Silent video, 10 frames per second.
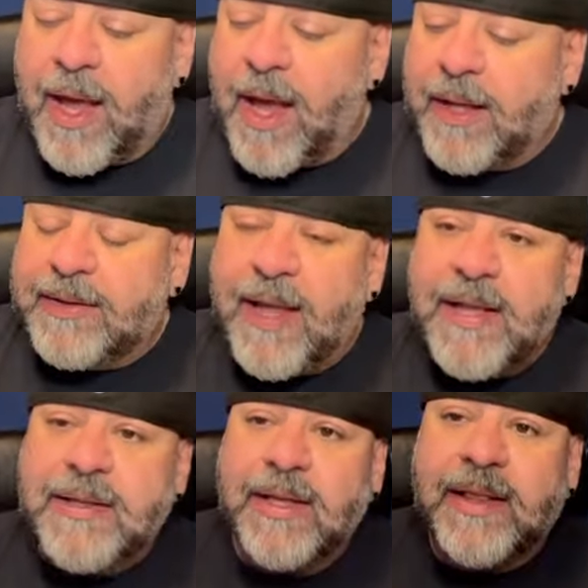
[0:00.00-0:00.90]
I
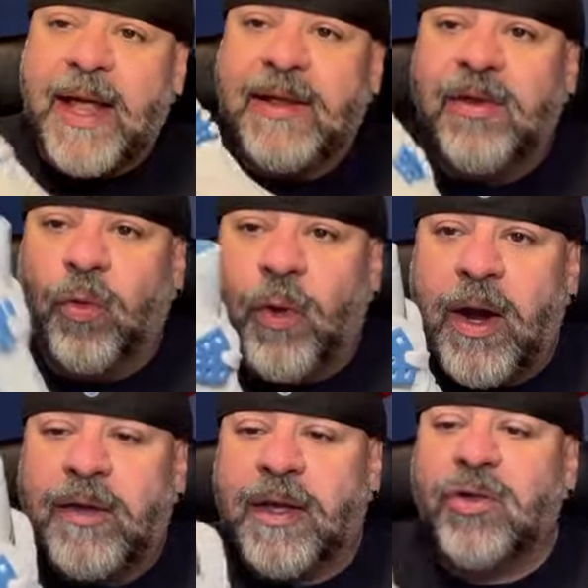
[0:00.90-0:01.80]
tend to like to
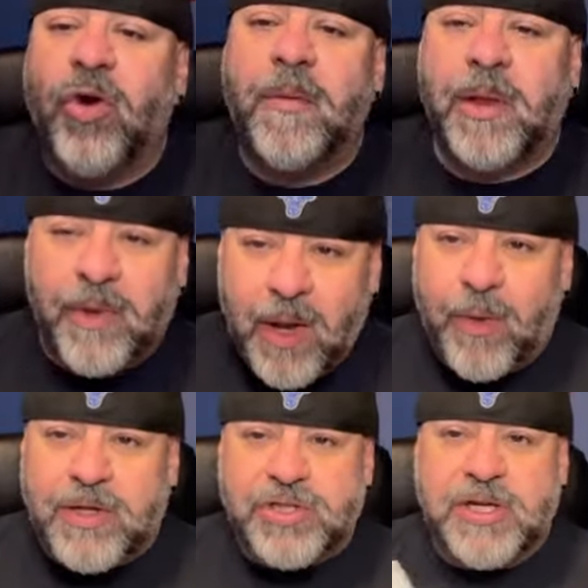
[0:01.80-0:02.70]
wear, like normally when I
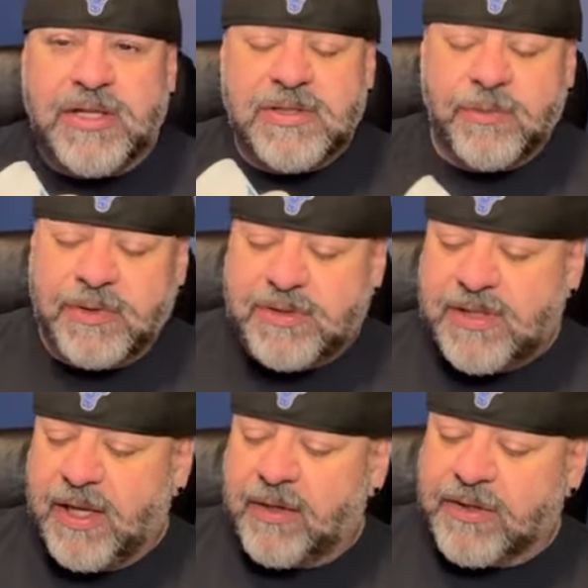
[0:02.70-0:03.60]
wear jeans with
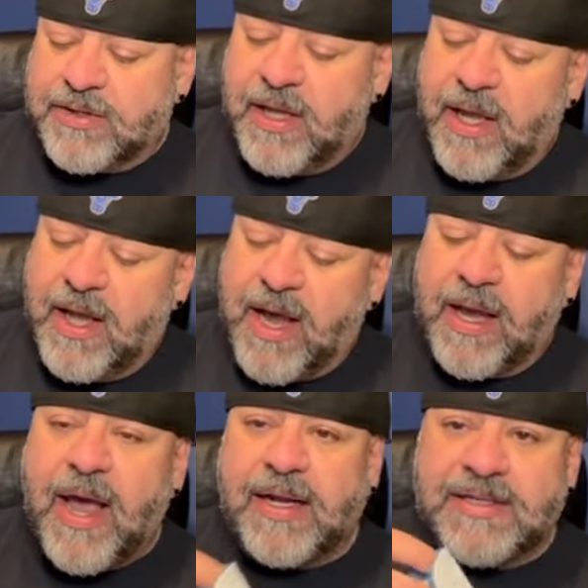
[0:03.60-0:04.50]
sneakers, I
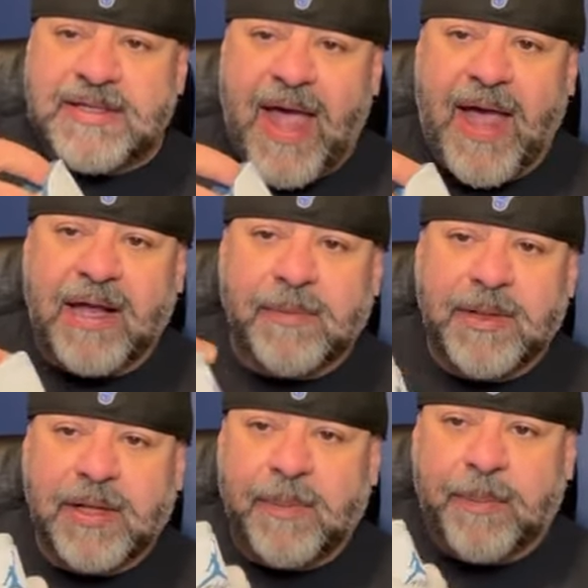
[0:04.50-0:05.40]
kind of stack them a
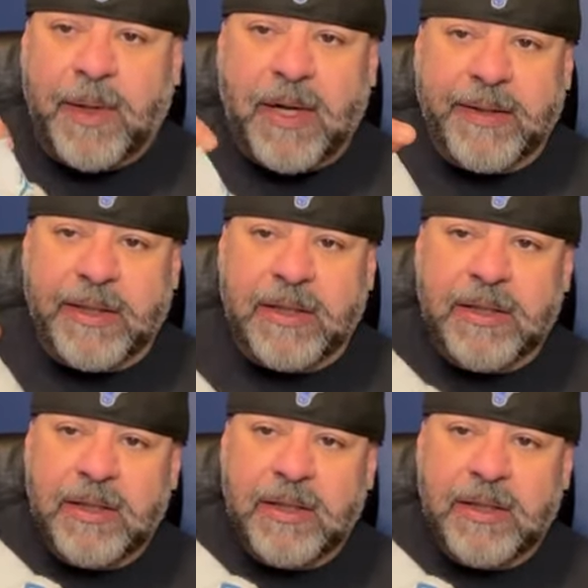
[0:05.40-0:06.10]
little bit behind the